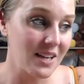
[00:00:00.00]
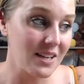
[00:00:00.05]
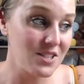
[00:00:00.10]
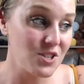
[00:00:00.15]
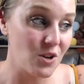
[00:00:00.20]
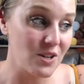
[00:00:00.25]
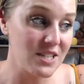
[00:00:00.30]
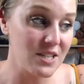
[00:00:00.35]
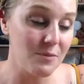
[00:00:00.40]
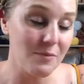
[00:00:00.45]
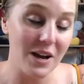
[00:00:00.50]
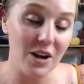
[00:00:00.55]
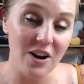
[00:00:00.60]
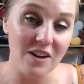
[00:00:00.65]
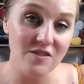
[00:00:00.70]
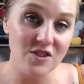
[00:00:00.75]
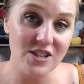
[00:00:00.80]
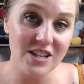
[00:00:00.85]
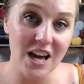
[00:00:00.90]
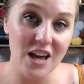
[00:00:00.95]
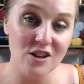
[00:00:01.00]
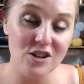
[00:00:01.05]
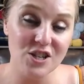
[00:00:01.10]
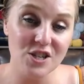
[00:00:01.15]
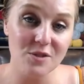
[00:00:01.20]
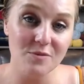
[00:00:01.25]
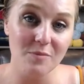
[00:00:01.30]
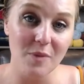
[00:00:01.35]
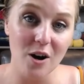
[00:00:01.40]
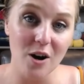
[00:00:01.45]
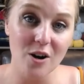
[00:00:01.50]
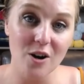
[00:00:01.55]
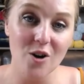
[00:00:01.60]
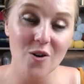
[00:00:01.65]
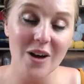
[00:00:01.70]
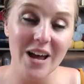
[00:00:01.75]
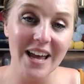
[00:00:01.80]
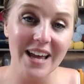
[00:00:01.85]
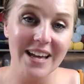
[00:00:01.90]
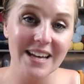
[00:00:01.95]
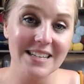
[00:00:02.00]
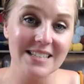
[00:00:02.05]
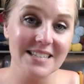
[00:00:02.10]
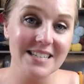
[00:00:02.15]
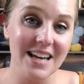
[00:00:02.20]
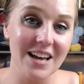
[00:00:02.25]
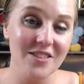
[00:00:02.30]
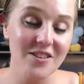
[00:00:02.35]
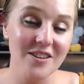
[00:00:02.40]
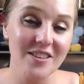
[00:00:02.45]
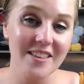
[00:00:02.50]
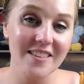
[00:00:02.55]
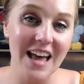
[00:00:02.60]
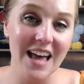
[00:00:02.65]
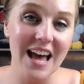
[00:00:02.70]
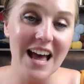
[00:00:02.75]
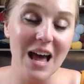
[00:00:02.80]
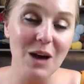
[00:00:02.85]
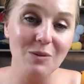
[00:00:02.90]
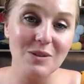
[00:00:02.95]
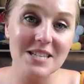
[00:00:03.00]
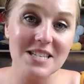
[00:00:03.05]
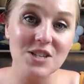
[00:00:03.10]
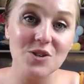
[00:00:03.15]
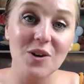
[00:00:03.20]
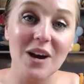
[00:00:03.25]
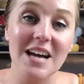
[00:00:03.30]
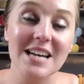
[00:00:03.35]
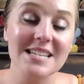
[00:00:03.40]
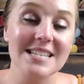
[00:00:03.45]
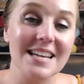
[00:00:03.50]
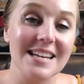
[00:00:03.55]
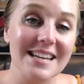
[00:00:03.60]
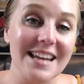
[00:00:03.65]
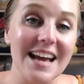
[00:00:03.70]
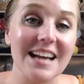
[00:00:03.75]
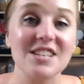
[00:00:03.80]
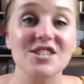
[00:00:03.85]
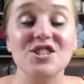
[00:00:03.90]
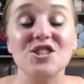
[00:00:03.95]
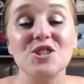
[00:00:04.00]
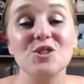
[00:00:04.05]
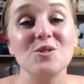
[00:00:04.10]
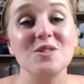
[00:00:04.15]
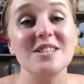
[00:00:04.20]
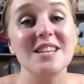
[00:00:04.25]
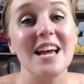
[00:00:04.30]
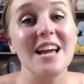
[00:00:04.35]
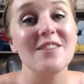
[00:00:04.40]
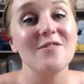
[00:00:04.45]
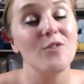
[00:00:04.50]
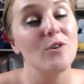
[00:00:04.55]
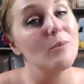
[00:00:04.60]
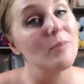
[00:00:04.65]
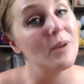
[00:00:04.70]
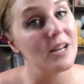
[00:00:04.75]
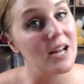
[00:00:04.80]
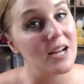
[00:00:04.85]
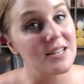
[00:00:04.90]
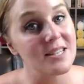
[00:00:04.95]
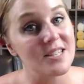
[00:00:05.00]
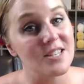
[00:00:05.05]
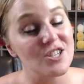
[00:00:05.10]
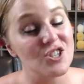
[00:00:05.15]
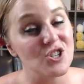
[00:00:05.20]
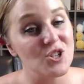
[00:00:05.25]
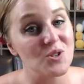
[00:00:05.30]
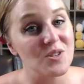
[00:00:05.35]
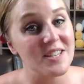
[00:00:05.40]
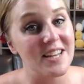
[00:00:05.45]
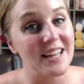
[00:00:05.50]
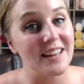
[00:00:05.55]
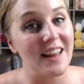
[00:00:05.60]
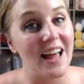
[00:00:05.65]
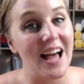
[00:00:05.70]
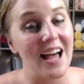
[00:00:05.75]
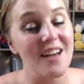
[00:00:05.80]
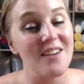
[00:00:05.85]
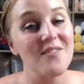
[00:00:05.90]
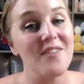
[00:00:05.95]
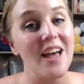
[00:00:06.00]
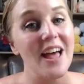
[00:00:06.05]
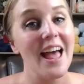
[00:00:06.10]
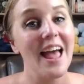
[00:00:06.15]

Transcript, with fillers: so I'll see my crafters gatherers tomorrow, and other than that, I will see you guys next Tuesday for my next Tuesday live.